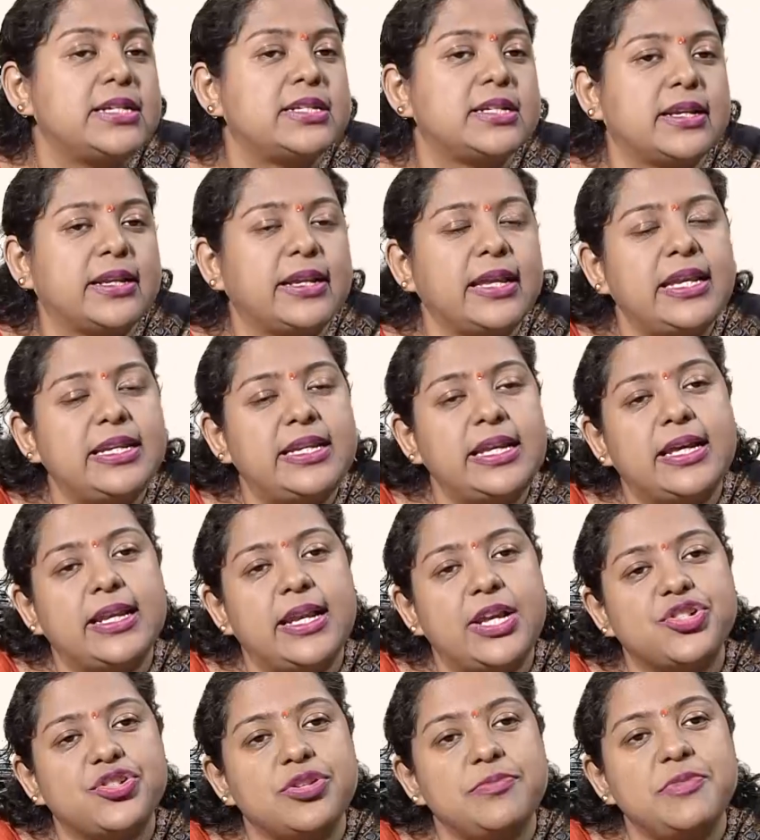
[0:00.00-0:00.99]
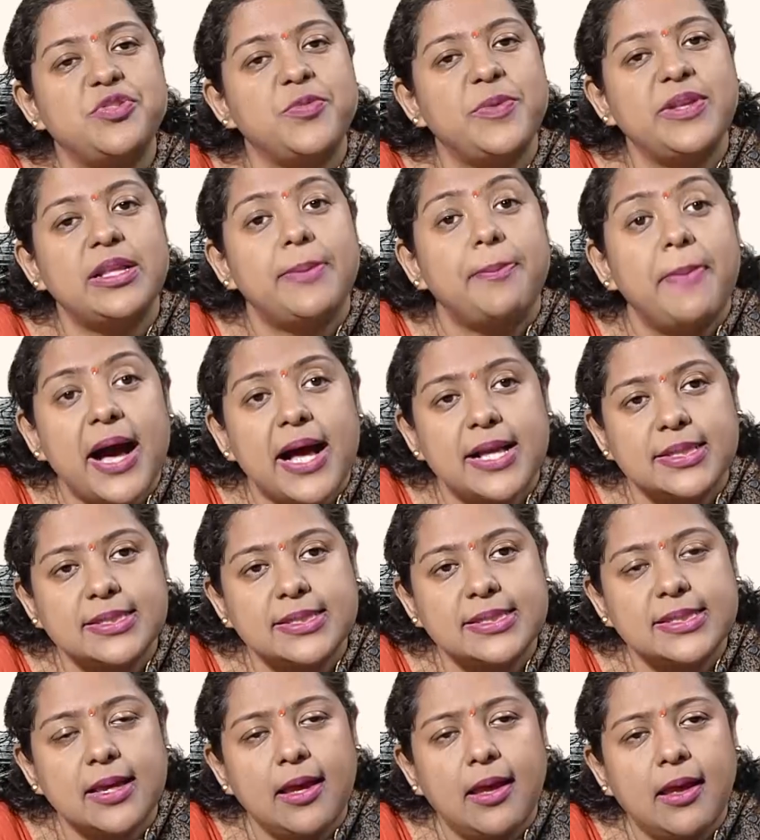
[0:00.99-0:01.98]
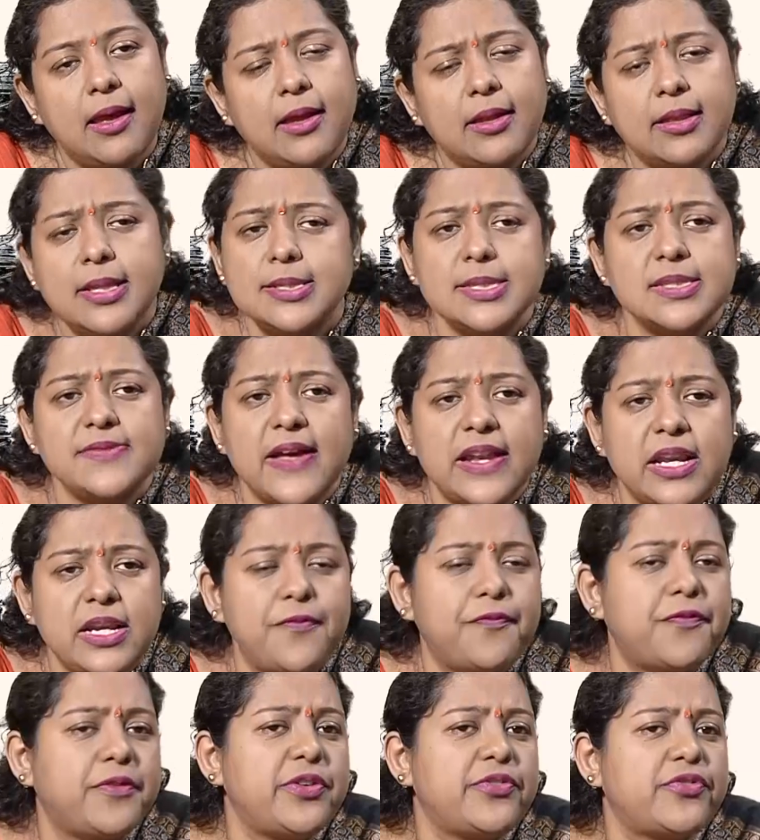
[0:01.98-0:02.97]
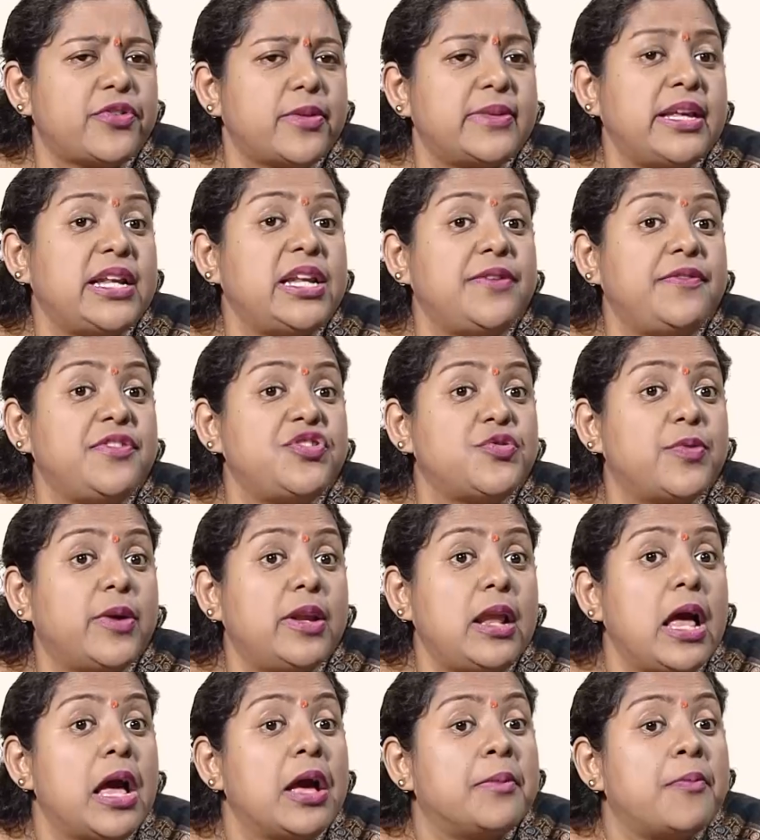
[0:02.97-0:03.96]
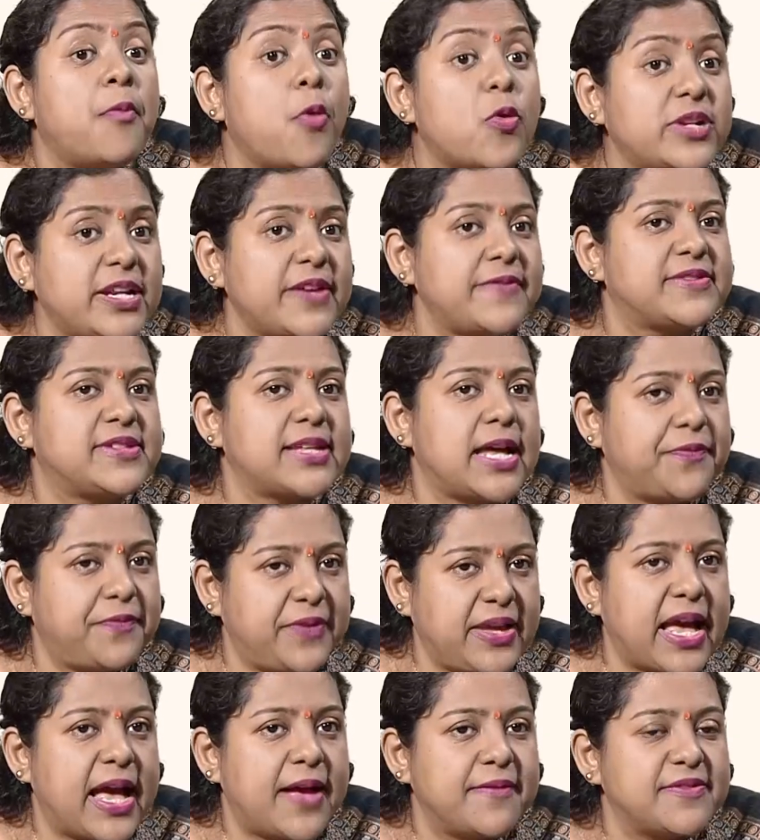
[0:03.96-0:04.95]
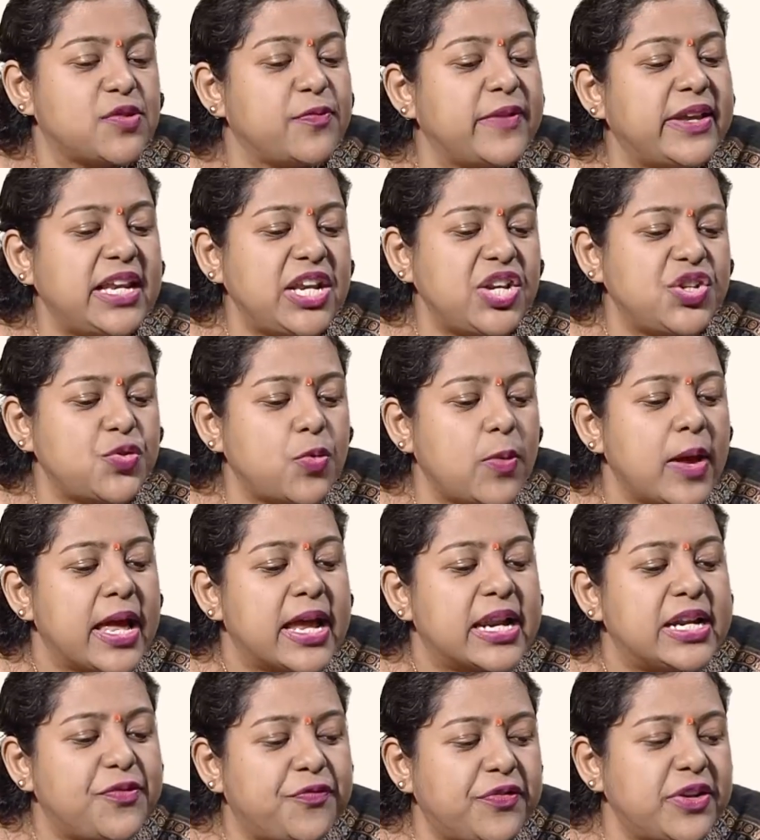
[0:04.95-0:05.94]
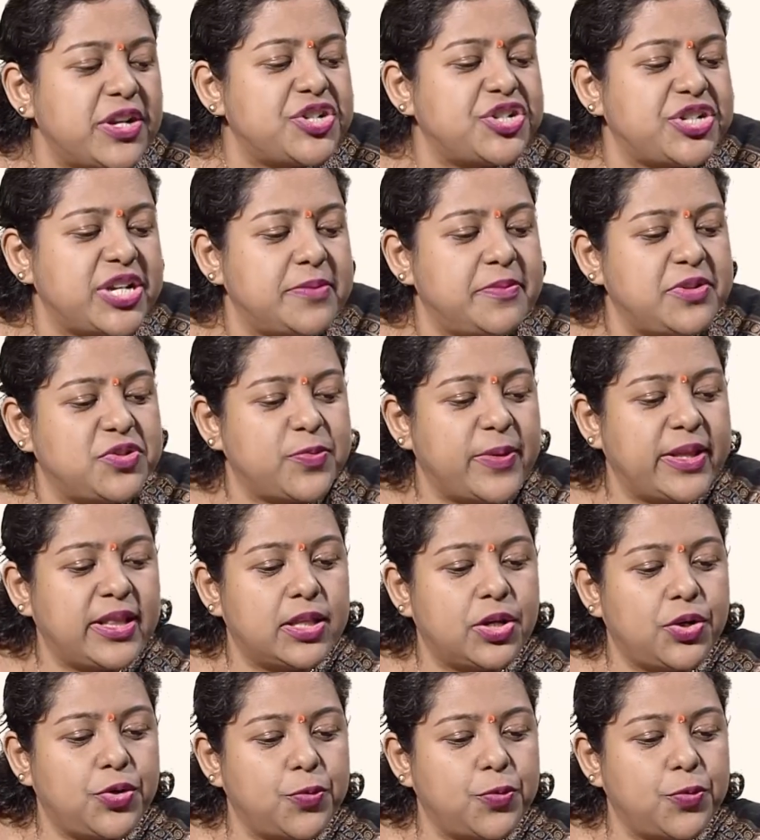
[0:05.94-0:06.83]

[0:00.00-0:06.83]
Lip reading: integration between the parts. This is very different from the individual motives that we have. So we need to differentiate between the